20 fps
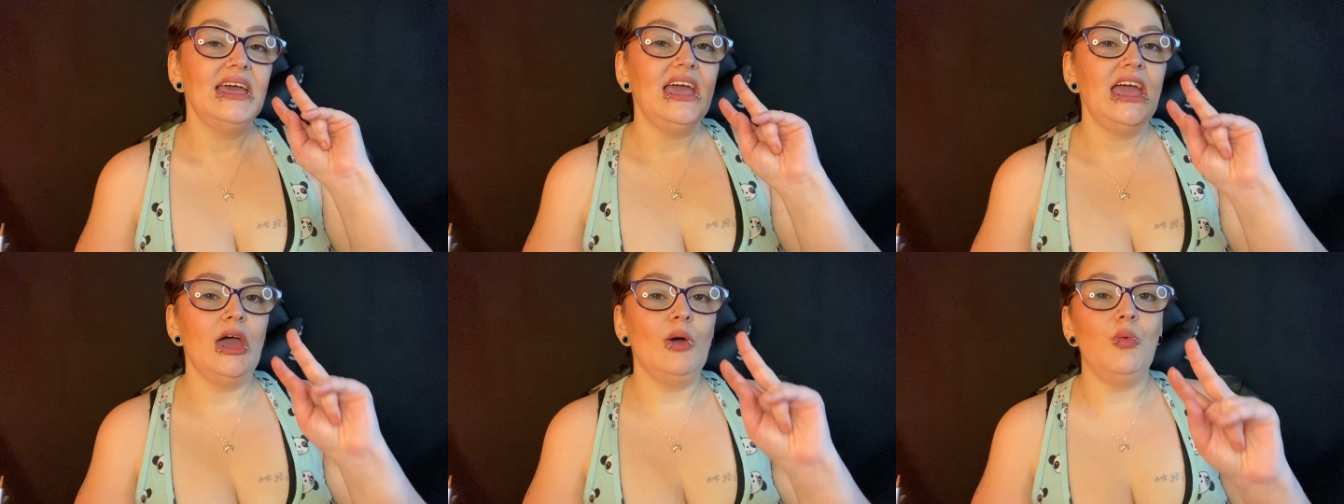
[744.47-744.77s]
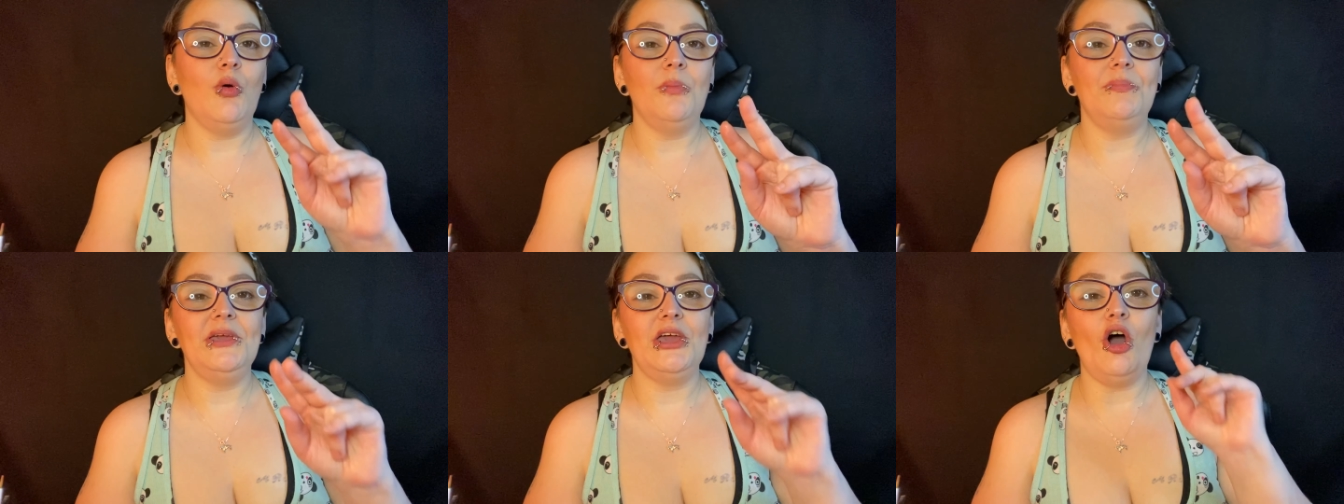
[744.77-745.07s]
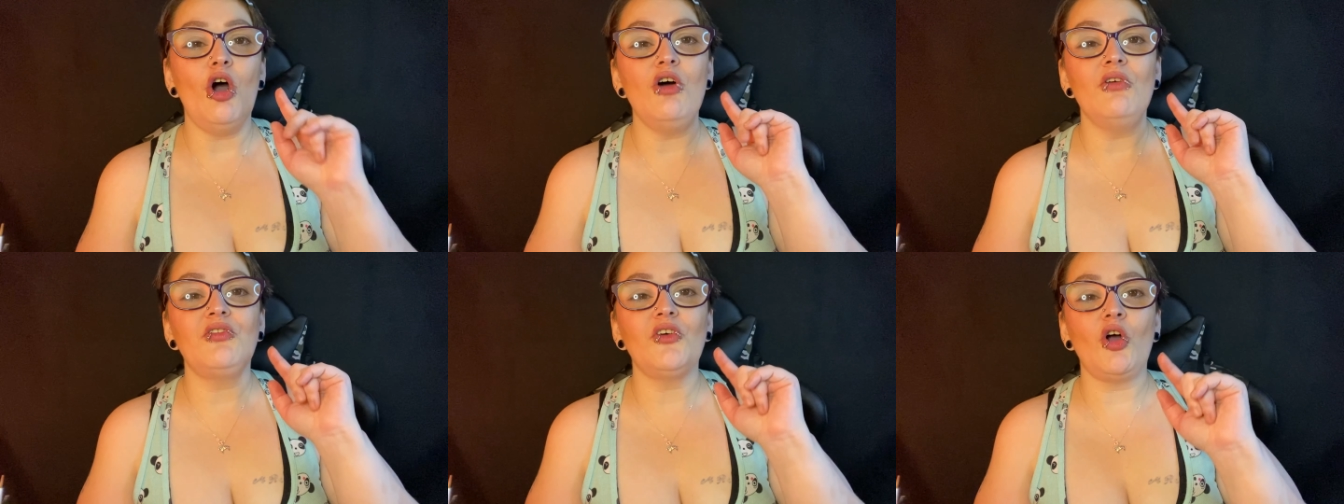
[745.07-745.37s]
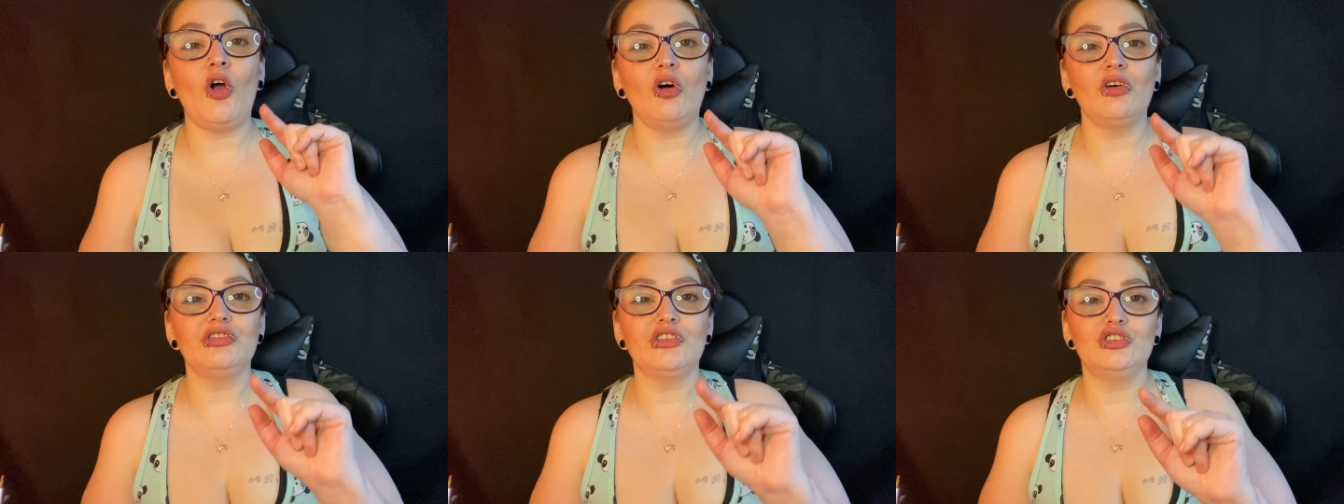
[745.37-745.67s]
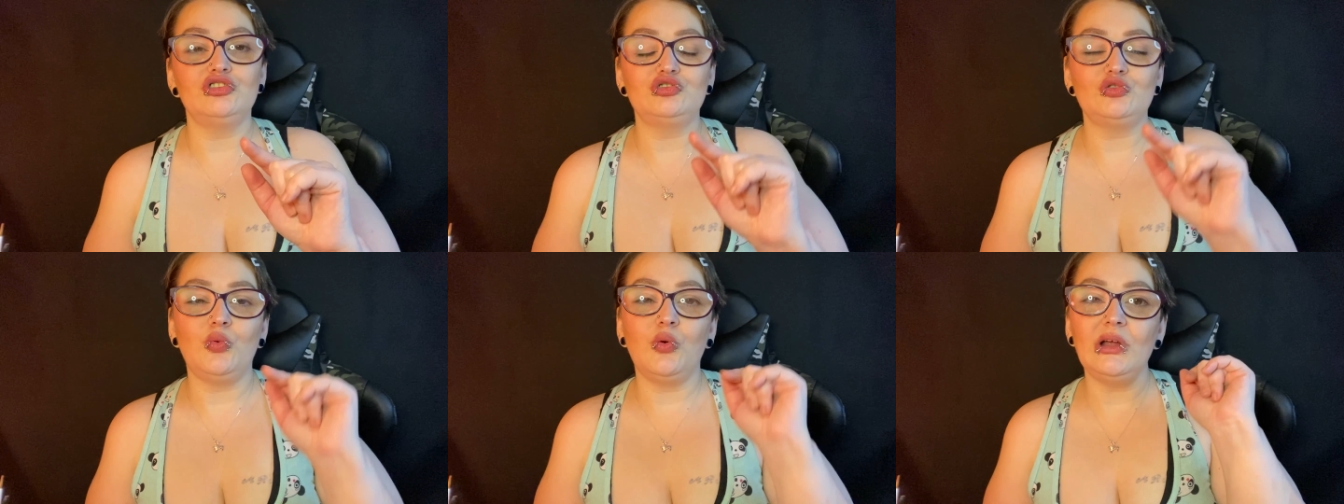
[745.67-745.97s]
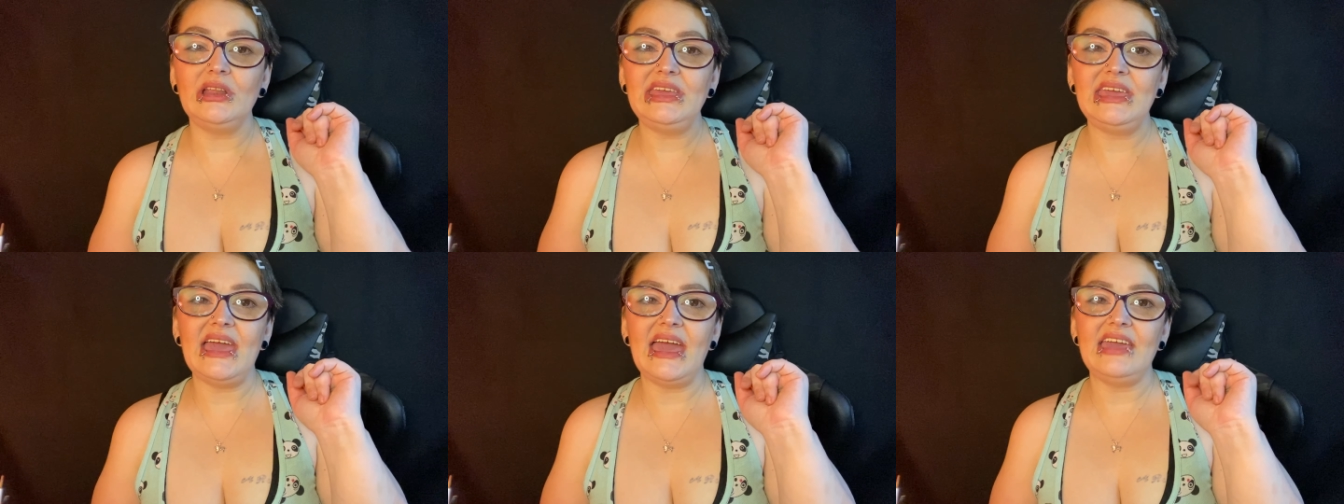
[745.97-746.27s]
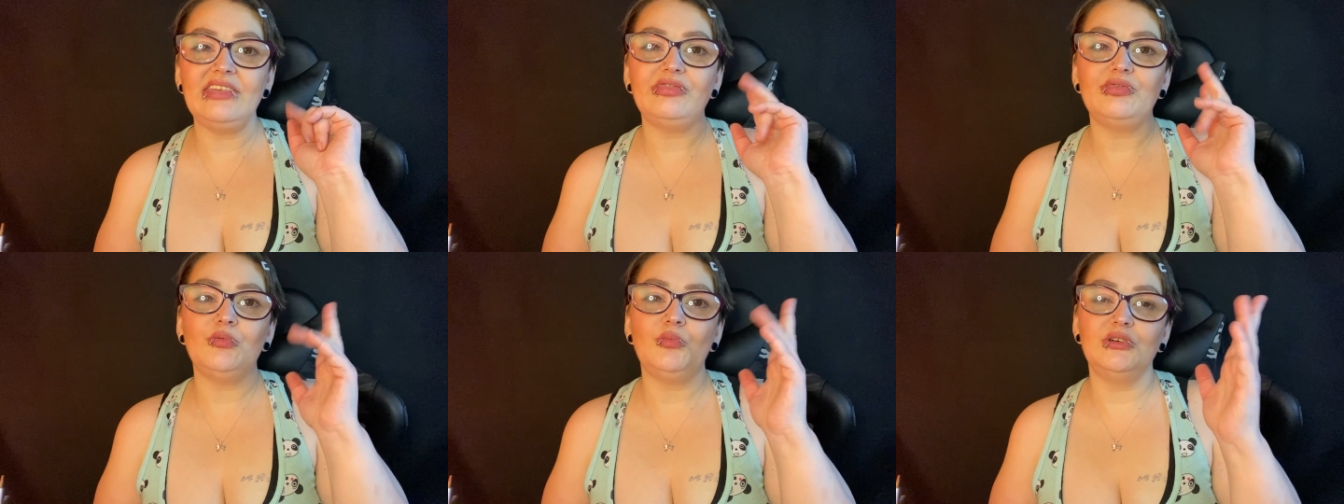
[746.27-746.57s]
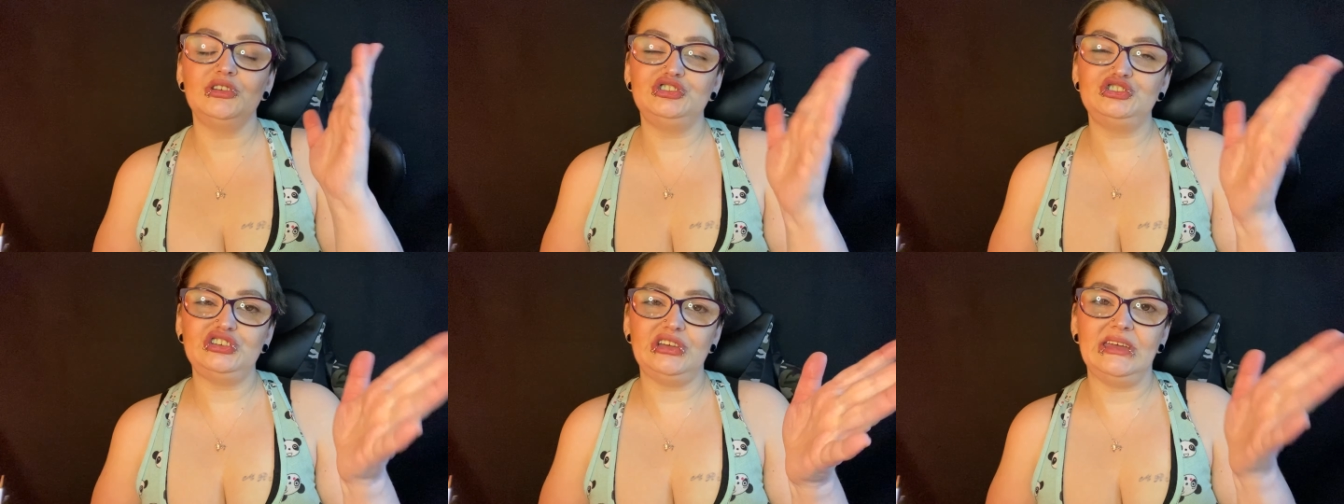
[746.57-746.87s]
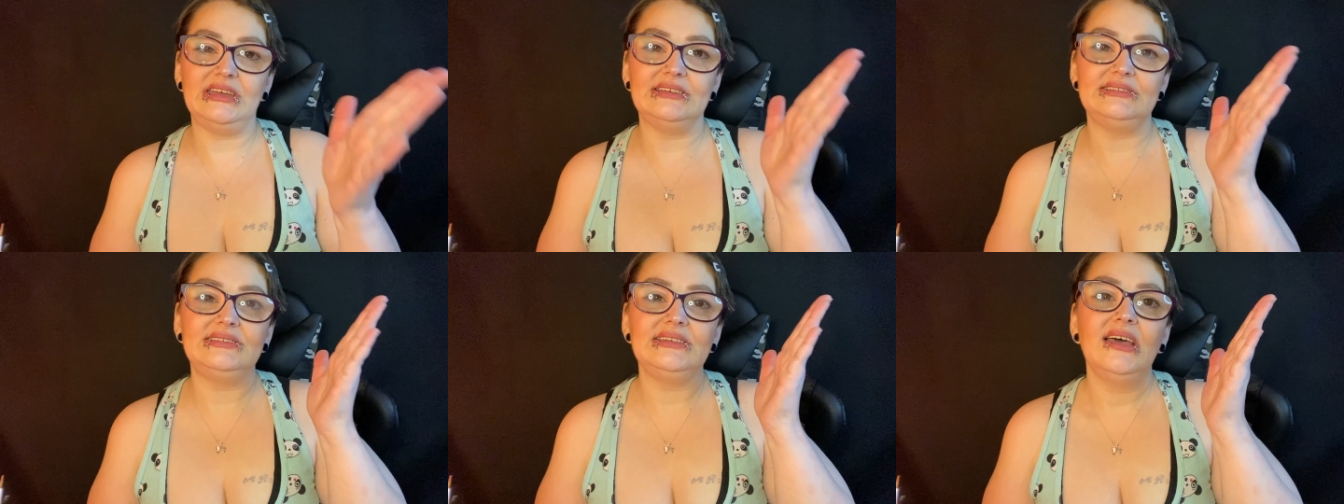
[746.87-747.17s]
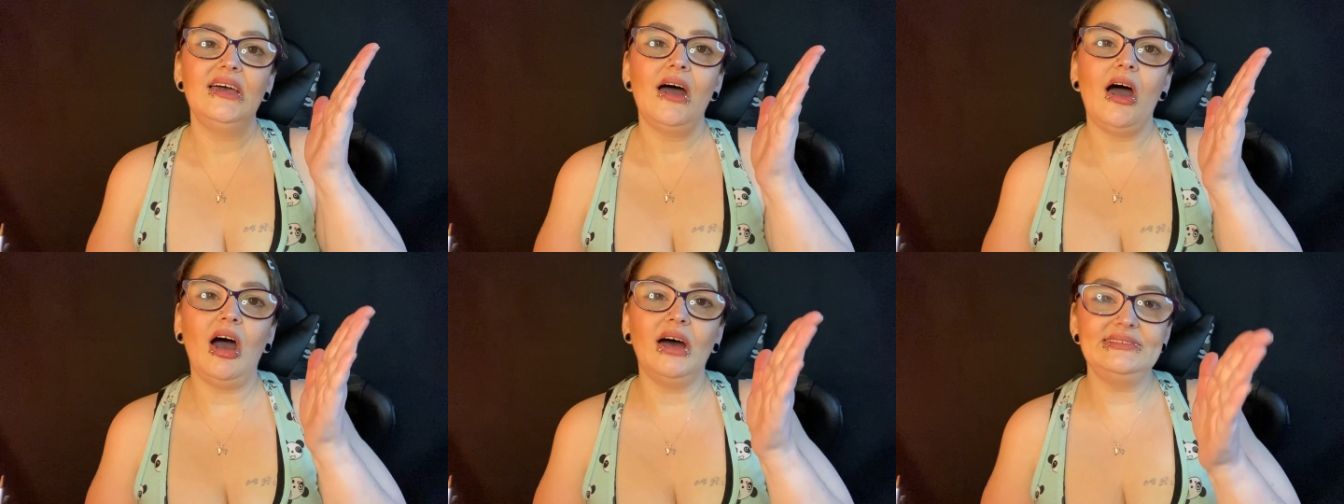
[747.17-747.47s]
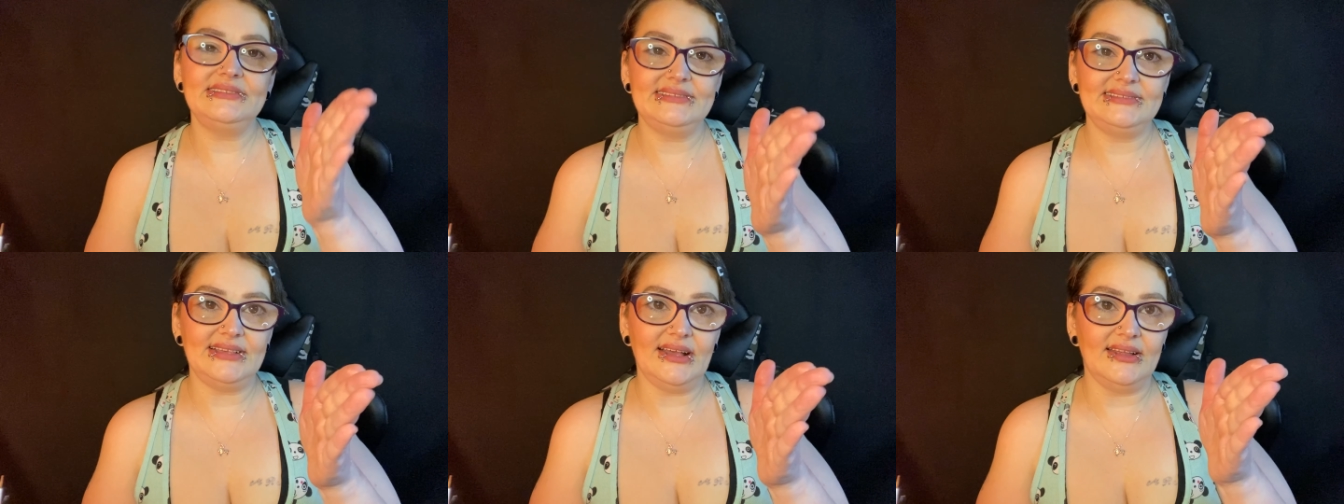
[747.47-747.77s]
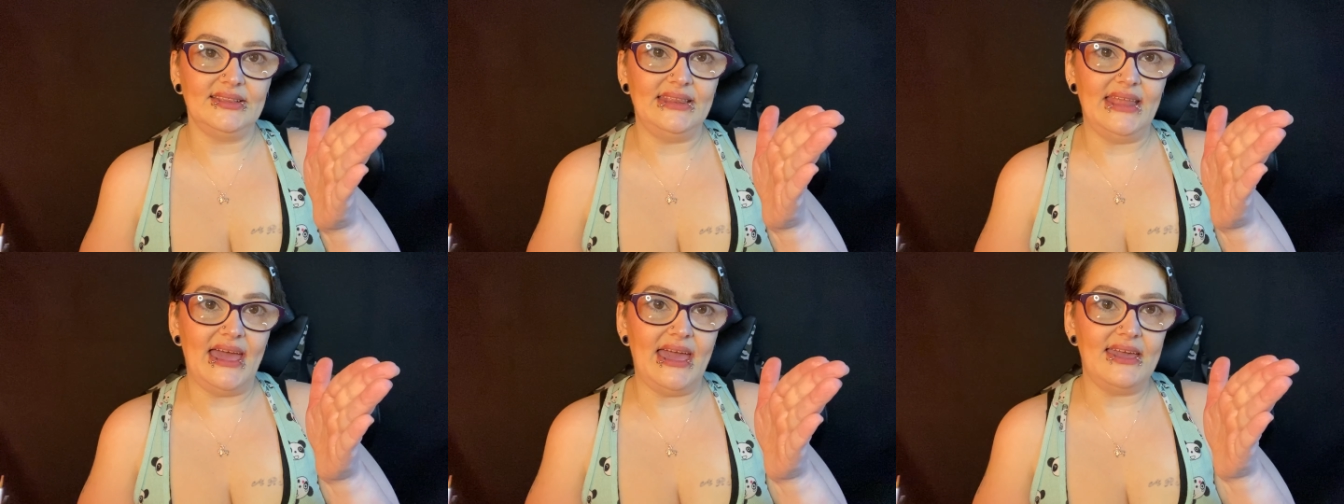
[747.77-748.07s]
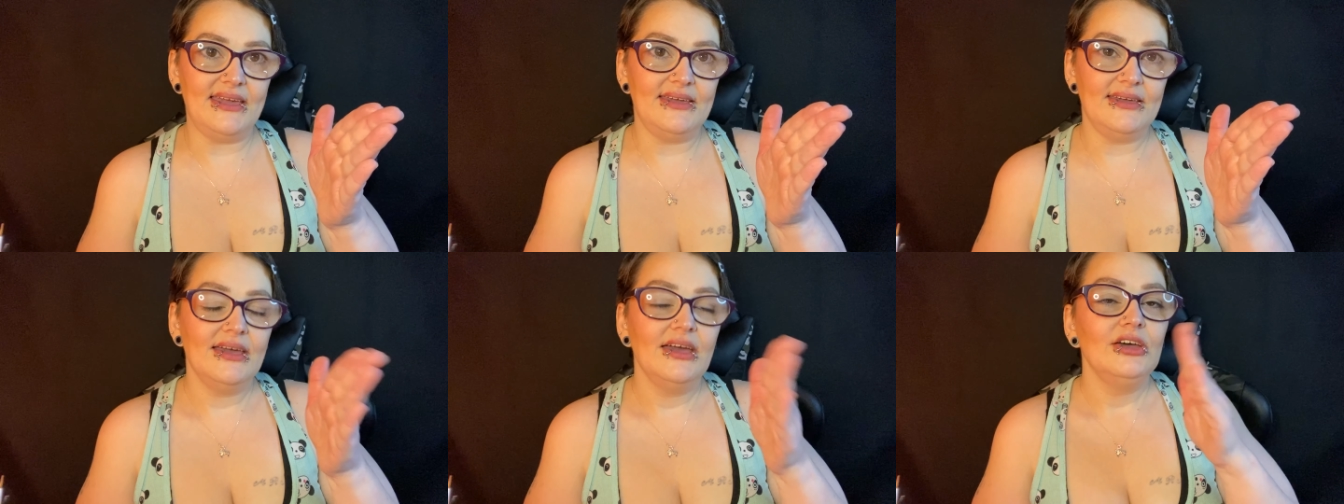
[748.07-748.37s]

it will be over on the 28th, which is a Sunday.